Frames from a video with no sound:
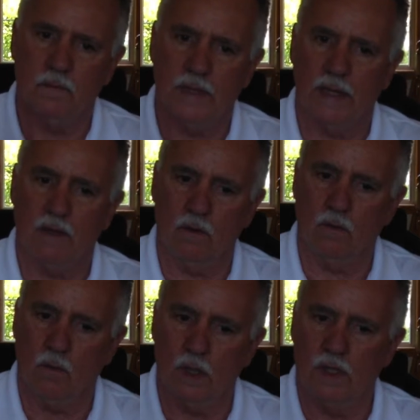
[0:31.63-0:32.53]
Now,
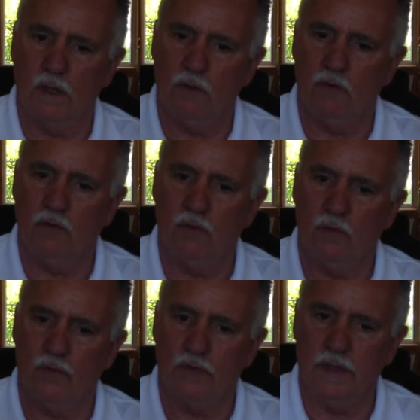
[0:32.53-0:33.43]
1, 2,
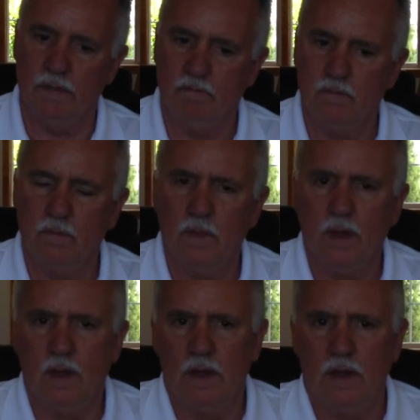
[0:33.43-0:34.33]
3.
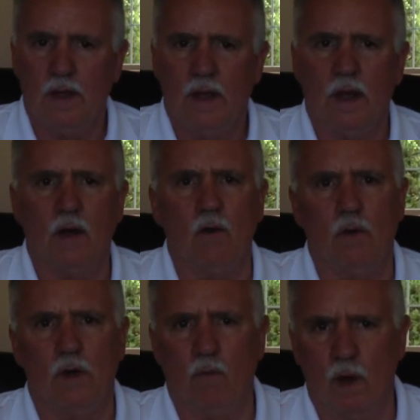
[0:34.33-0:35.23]
Hello,
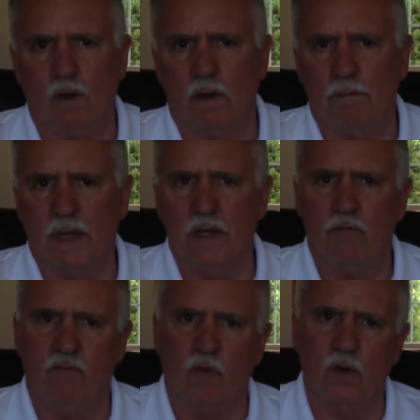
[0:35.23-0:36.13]
and welcome to
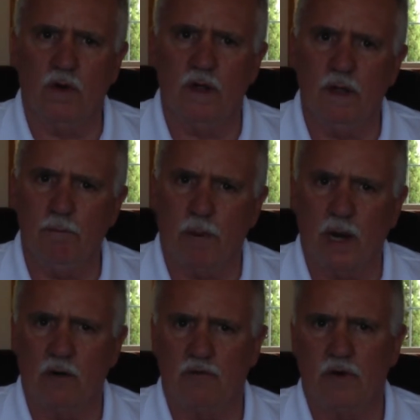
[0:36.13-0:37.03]

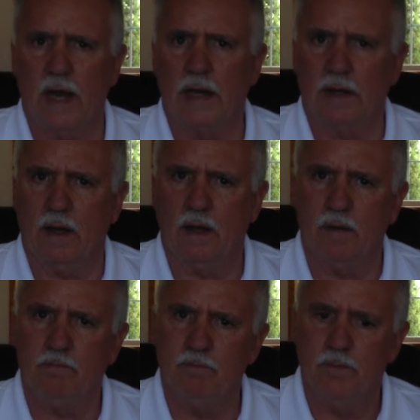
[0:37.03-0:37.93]

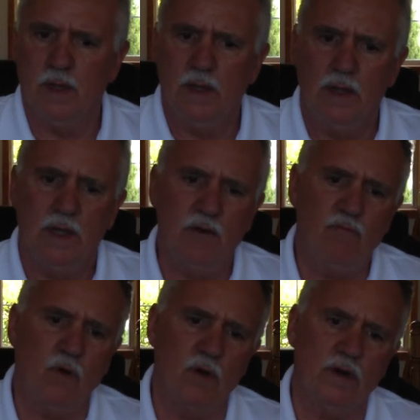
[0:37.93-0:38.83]
N14parts.com.
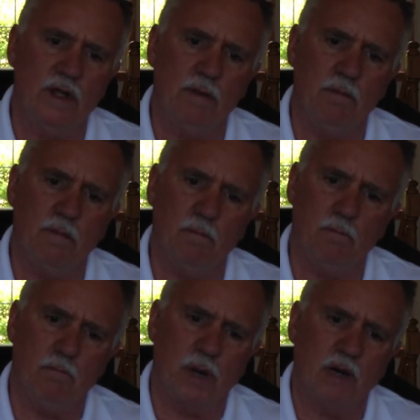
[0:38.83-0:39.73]

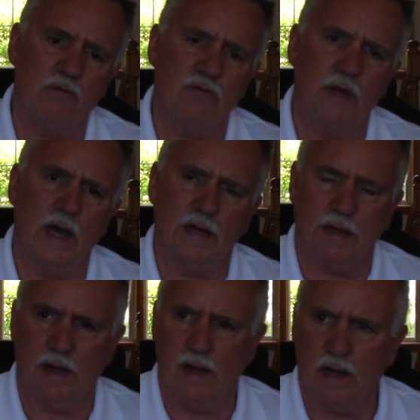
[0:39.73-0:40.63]

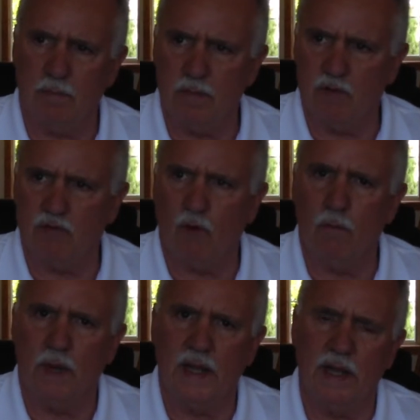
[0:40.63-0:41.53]
N14parts.com is
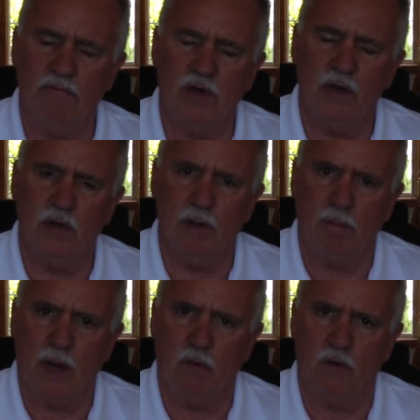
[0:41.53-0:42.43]
owned by Heavy Duty
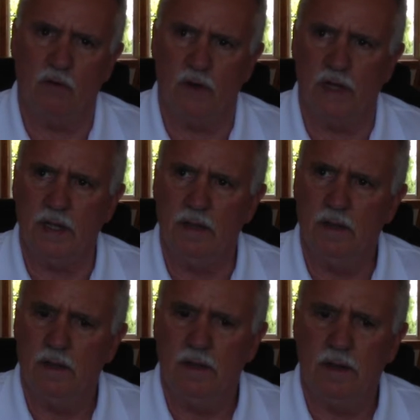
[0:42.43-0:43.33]
Powertrain,
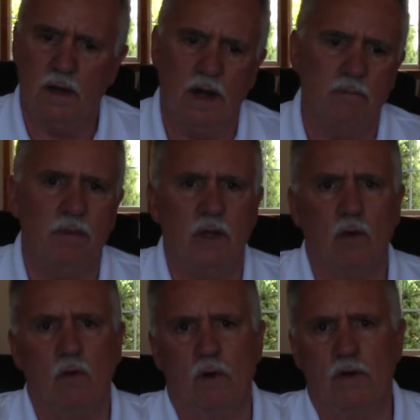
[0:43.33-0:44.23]
and I'm the
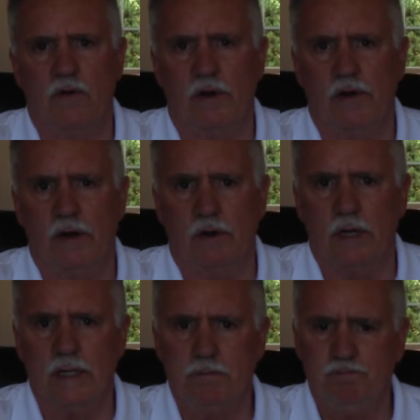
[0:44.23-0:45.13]
owner, Terry
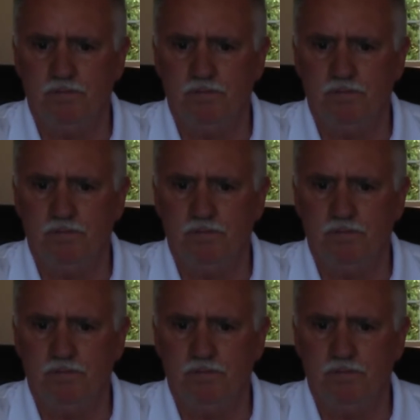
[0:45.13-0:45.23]
Crown.